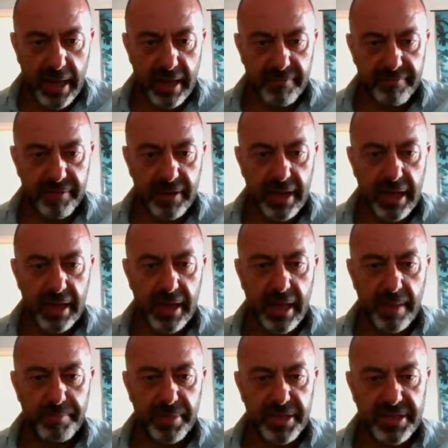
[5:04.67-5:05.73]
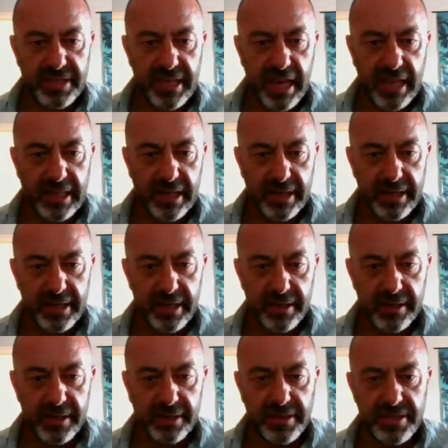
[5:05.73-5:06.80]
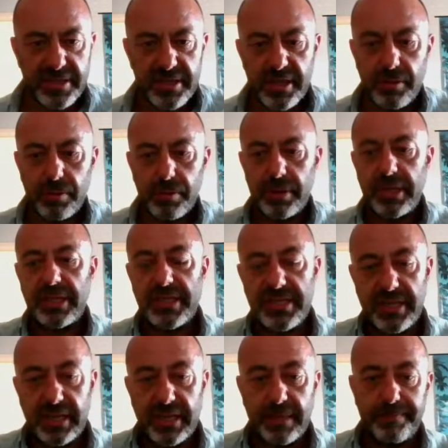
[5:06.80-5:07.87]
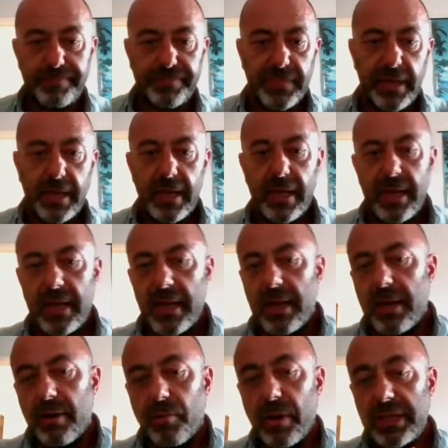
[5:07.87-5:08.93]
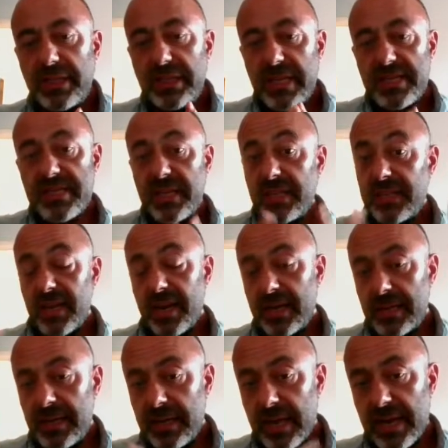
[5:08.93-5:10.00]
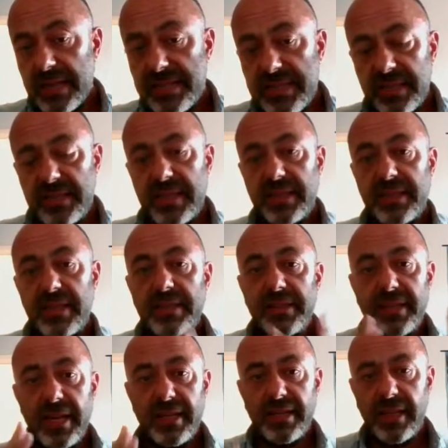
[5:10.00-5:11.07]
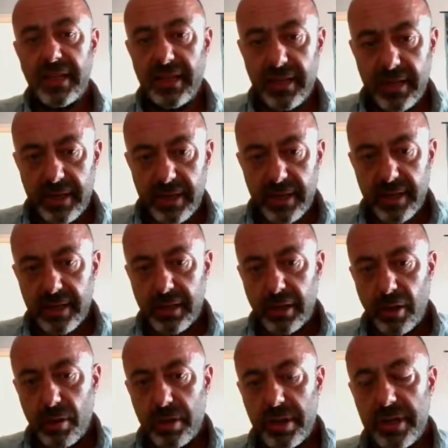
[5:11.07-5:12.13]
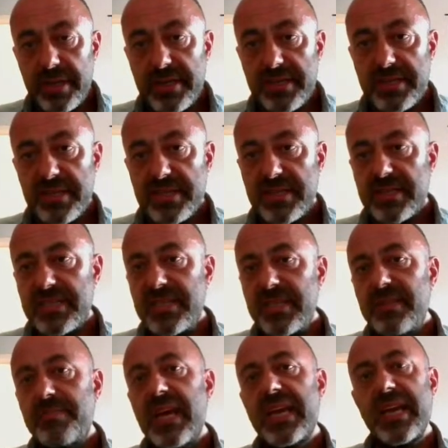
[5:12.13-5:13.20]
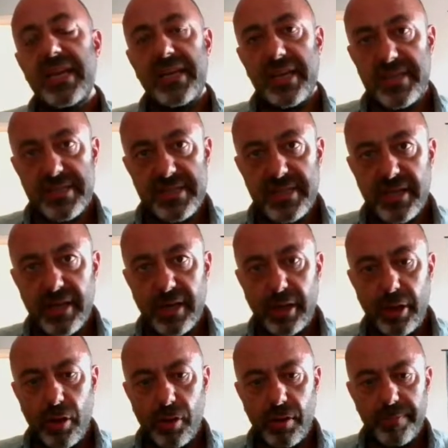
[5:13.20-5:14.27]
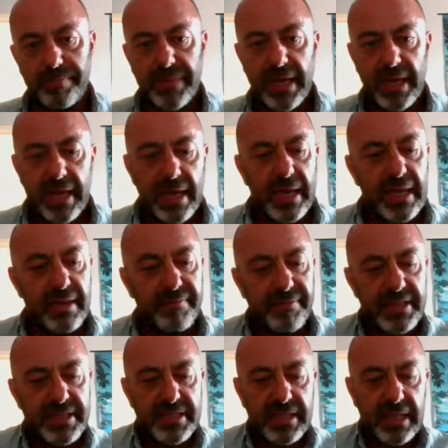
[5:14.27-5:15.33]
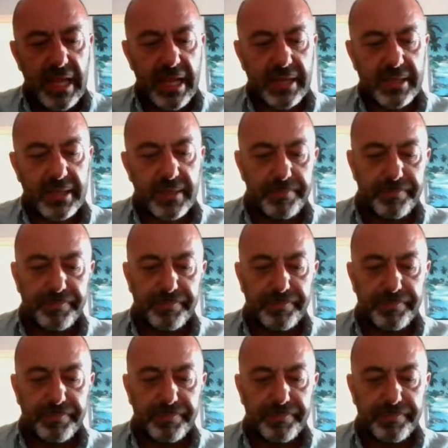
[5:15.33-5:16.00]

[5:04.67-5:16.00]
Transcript: have a prescaler here that is 0 initially. What did I said earlier? I said that the internal clock is a 16 megahertz clock. If I select